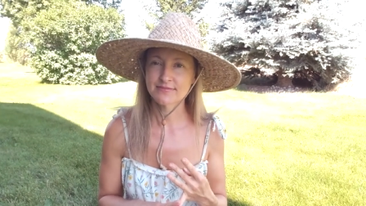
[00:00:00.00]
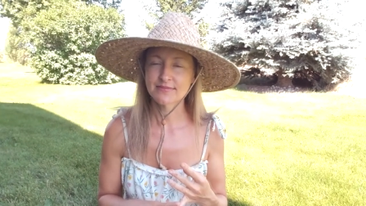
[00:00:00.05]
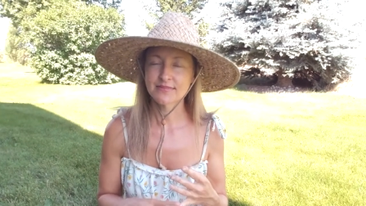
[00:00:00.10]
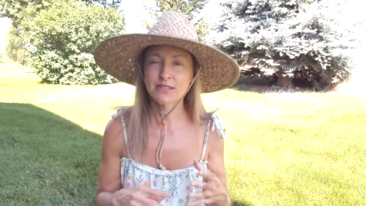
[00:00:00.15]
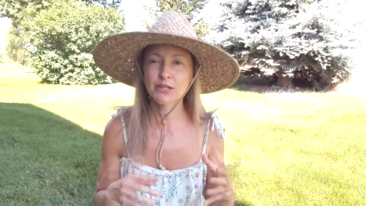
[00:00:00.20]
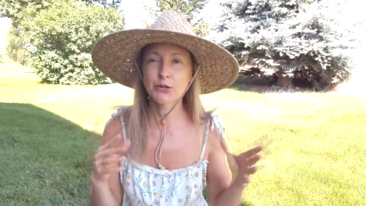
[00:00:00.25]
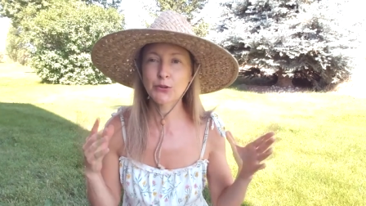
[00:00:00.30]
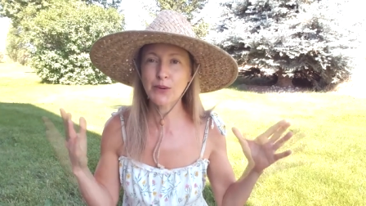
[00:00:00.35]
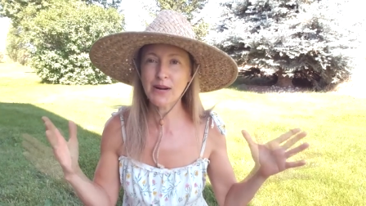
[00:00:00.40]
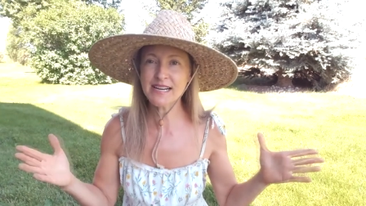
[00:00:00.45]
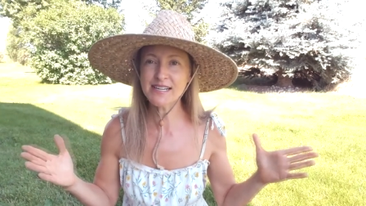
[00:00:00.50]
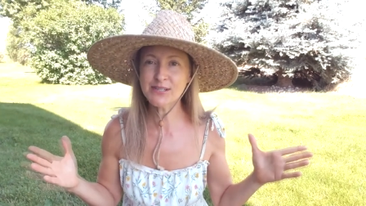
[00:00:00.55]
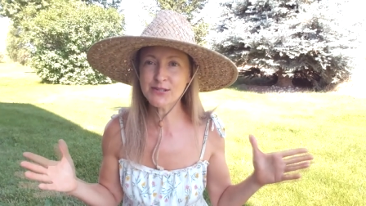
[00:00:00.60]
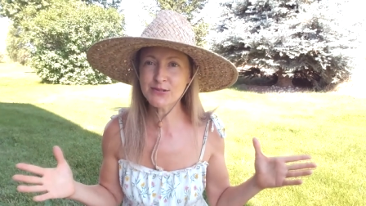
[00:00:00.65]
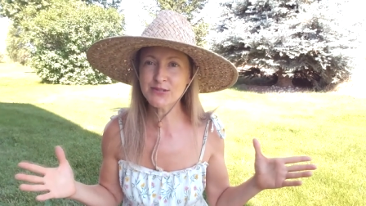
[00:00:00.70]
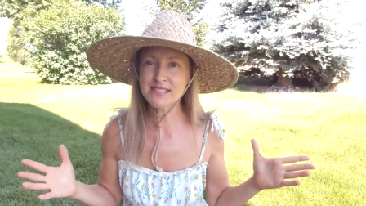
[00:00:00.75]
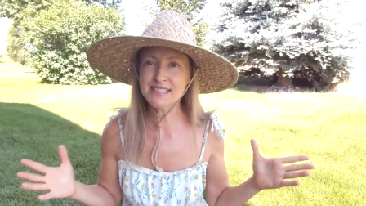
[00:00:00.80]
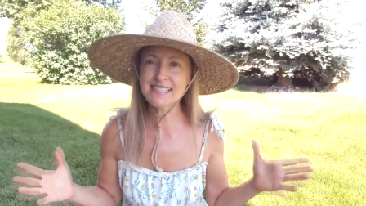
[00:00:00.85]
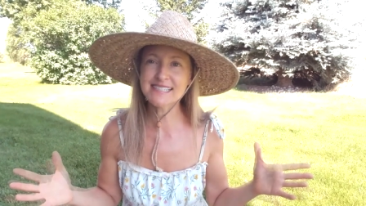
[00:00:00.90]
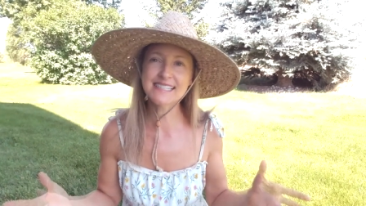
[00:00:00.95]
The great
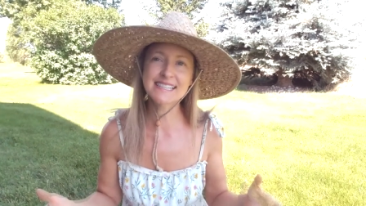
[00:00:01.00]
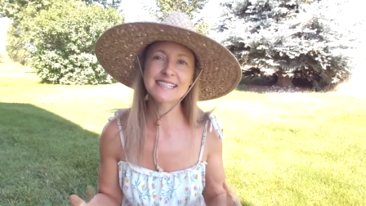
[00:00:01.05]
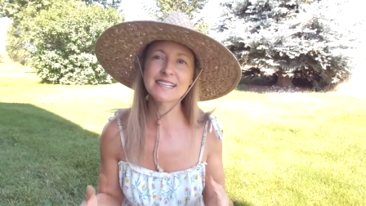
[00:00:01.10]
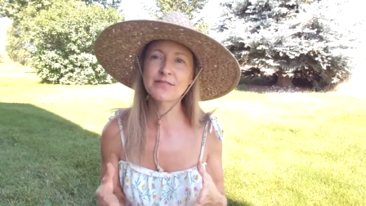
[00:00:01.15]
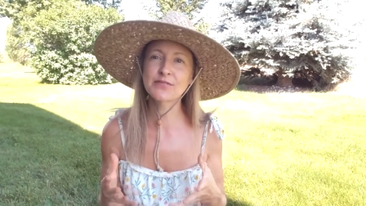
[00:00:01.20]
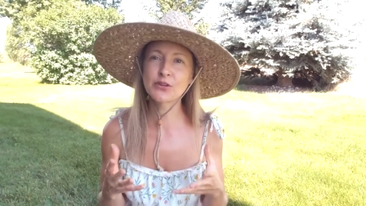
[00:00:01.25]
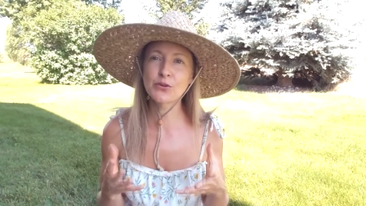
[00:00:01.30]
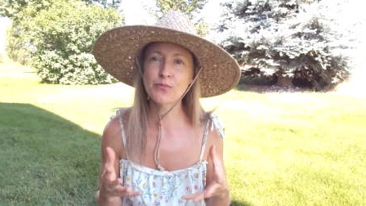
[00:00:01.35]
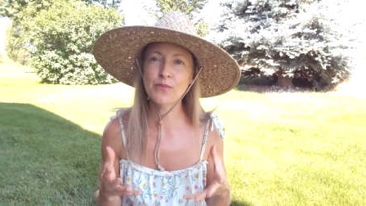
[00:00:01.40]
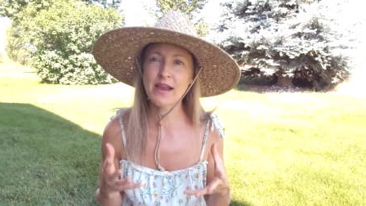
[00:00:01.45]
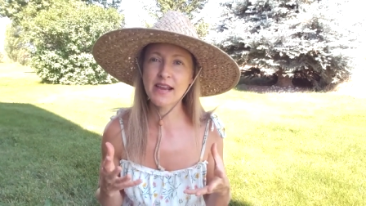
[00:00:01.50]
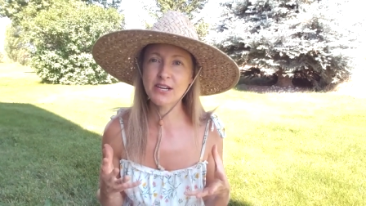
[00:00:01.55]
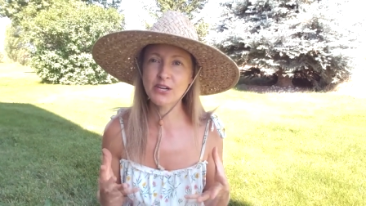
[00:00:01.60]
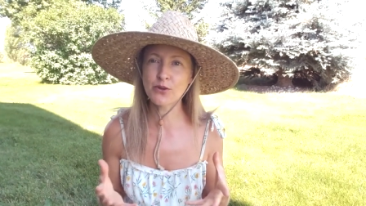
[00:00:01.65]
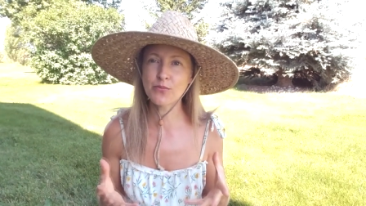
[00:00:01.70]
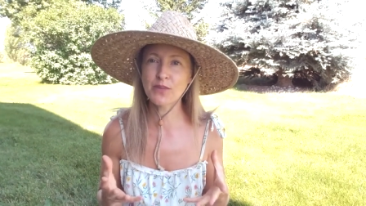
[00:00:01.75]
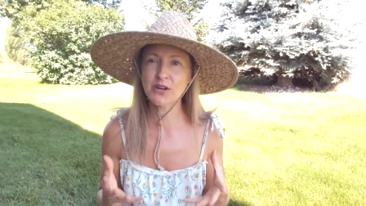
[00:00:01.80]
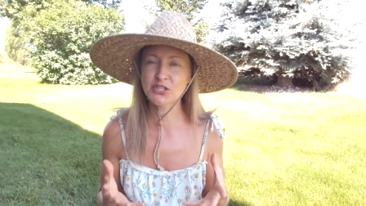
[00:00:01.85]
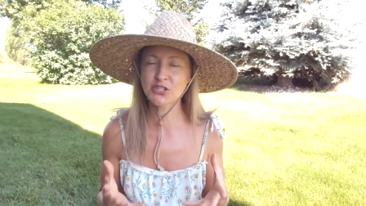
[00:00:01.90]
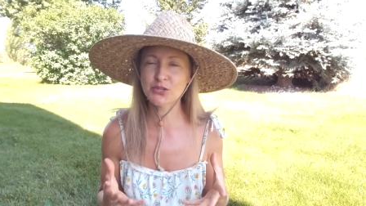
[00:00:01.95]
news is, is if you make your
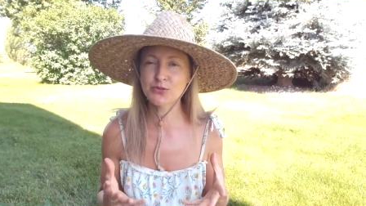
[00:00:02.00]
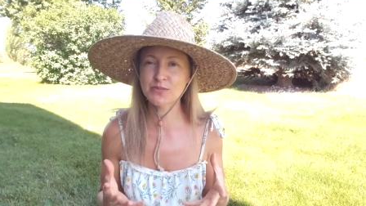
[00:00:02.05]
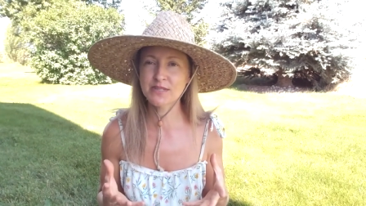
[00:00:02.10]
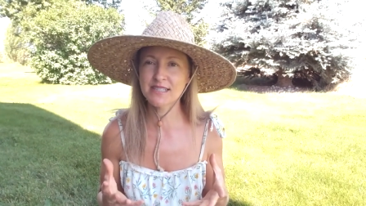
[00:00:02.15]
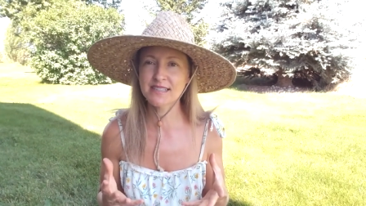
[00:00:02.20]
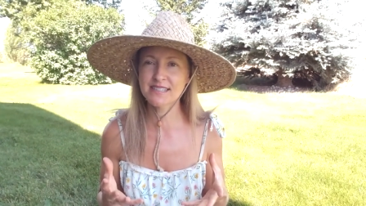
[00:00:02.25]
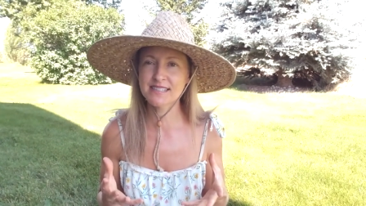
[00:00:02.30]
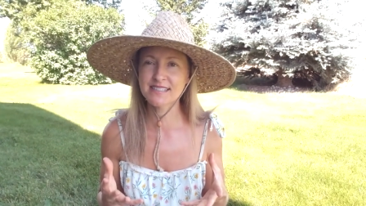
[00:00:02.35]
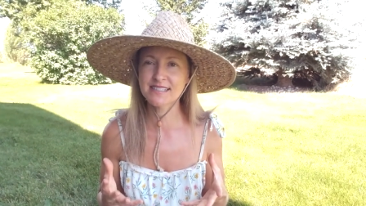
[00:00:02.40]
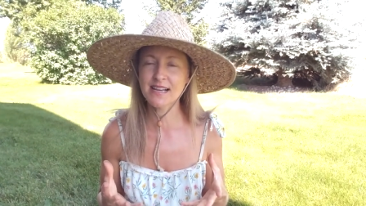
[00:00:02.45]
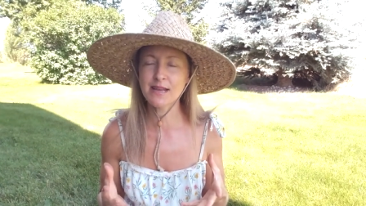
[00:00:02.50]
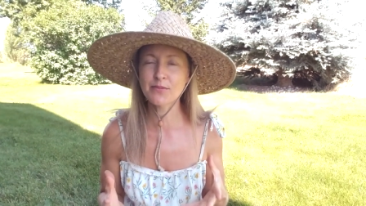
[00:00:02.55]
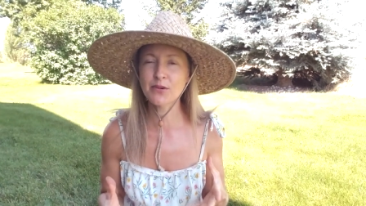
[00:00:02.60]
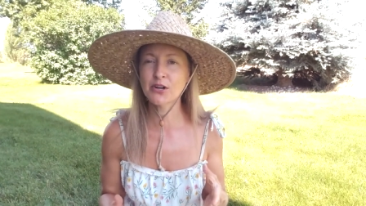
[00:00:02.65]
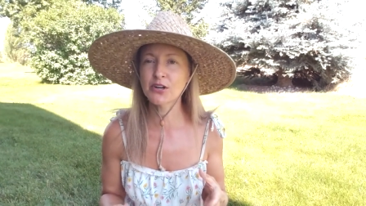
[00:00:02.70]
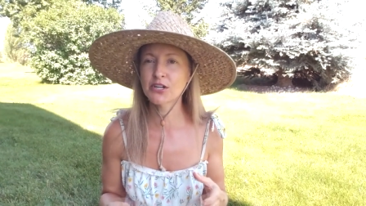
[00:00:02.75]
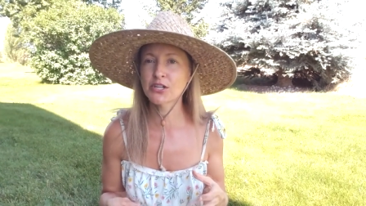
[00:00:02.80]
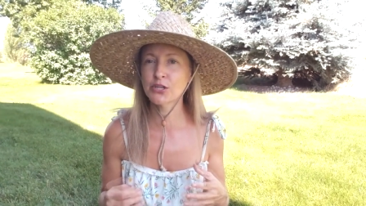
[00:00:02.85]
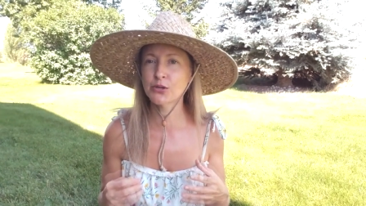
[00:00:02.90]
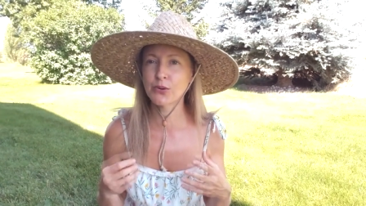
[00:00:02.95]
mushrooms in the summer,
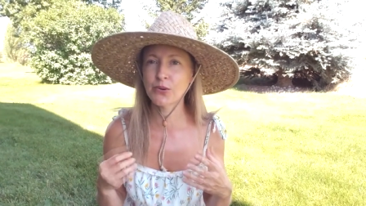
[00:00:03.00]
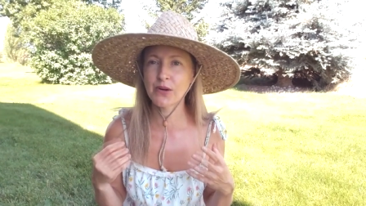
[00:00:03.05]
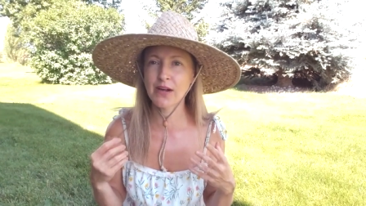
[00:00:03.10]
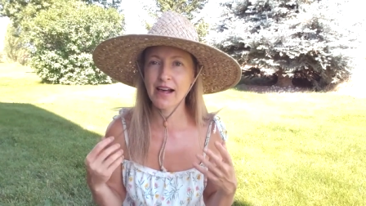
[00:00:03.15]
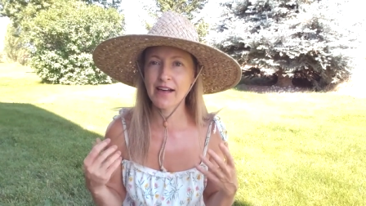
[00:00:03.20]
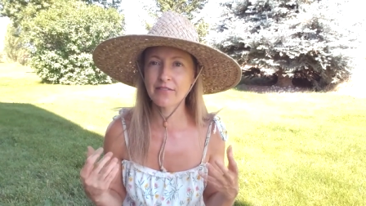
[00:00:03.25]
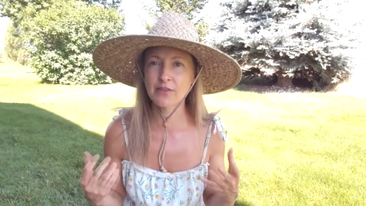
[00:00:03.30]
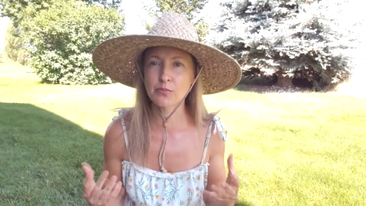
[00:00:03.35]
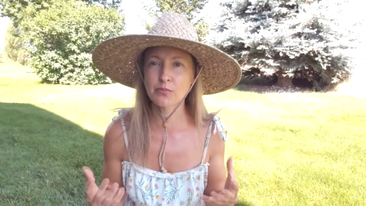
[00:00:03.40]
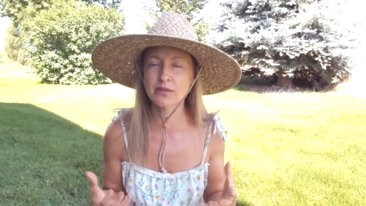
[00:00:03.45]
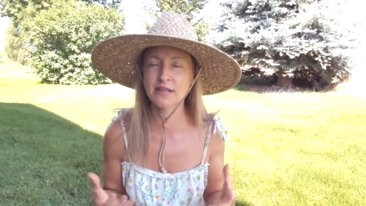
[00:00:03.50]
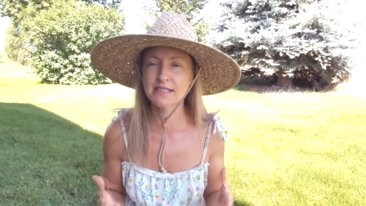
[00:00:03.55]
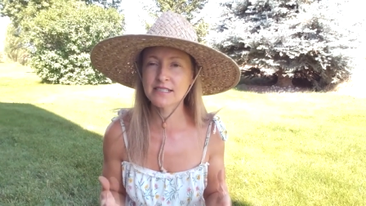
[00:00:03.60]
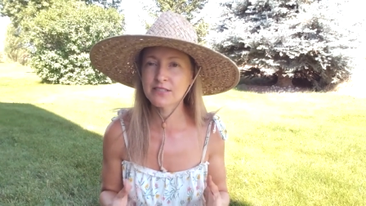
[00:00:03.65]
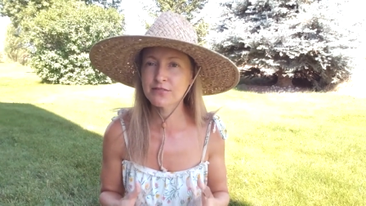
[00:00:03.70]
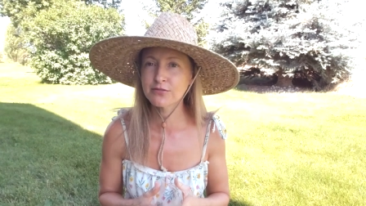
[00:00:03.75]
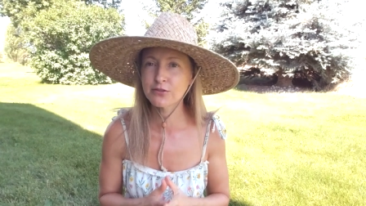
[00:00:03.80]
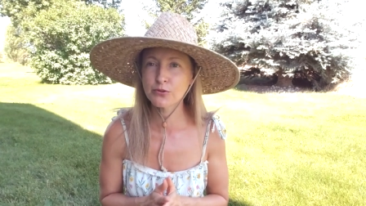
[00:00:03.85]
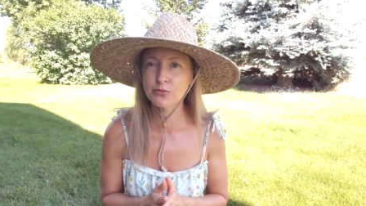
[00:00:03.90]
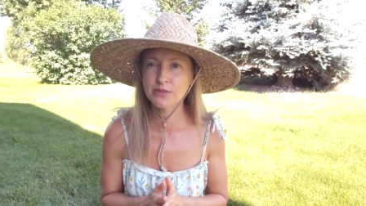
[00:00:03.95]
you will have a
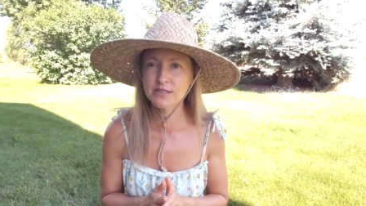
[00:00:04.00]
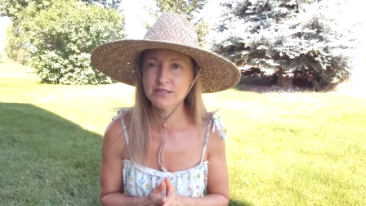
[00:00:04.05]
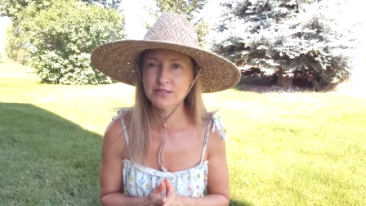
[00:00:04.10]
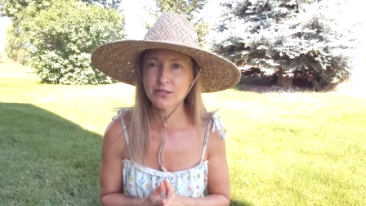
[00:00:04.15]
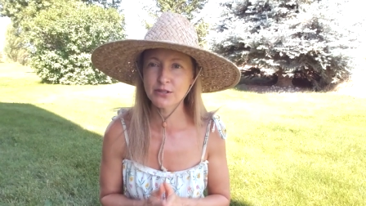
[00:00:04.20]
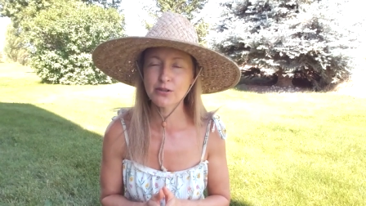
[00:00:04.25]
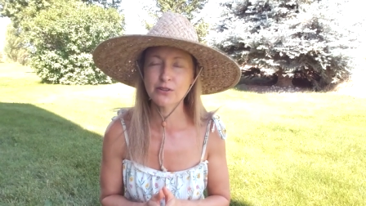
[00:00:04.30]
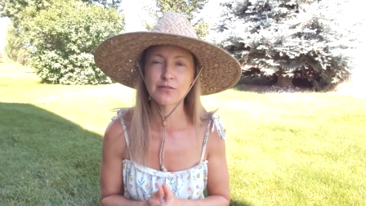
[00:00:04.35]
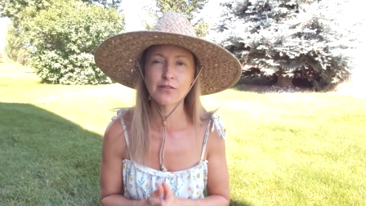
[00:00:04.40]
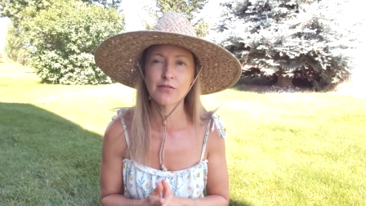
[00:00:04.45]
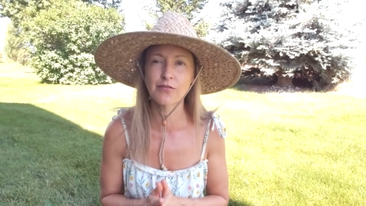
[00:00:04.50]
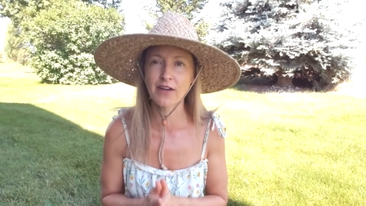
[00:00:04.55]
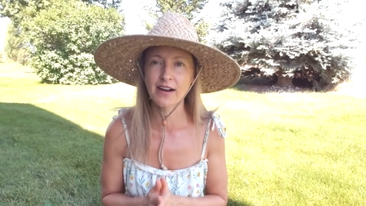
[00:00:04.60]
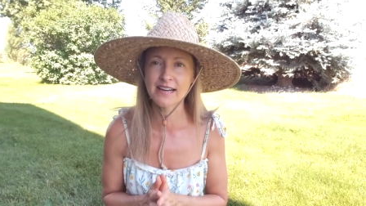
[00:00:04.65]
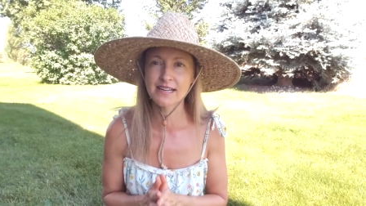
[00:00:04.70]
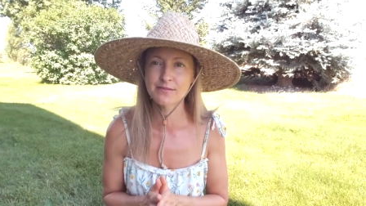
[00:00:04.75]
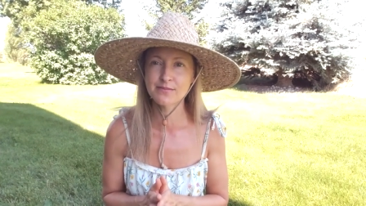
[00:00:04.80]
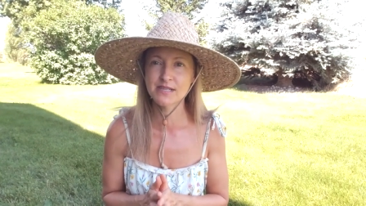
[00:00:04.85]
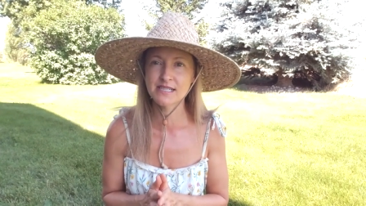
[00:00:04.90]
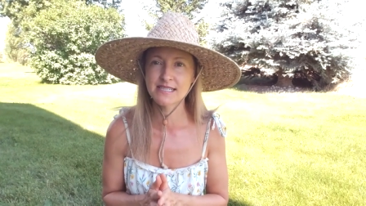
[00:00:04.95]
plentiful reserve of
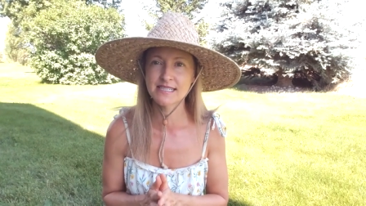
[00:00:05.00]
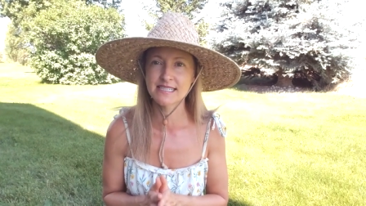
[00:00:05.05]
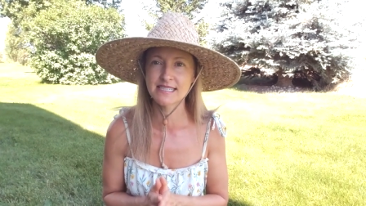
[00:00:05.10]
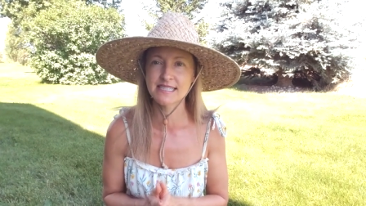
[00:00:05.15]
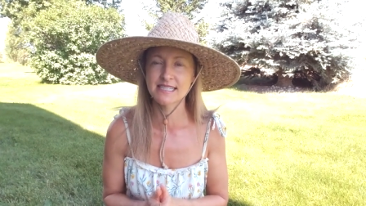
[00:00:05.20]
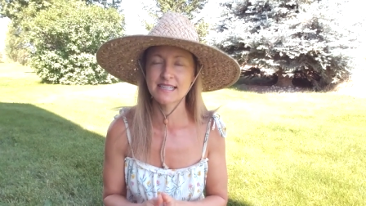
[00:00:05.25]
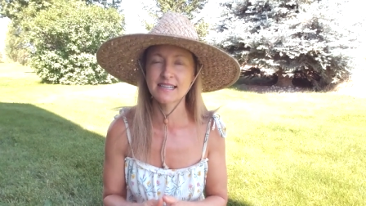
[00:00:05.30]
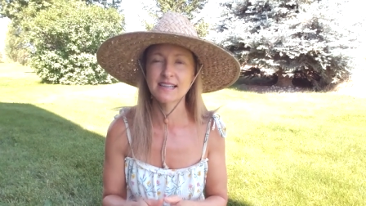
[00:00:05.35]
vitamin D,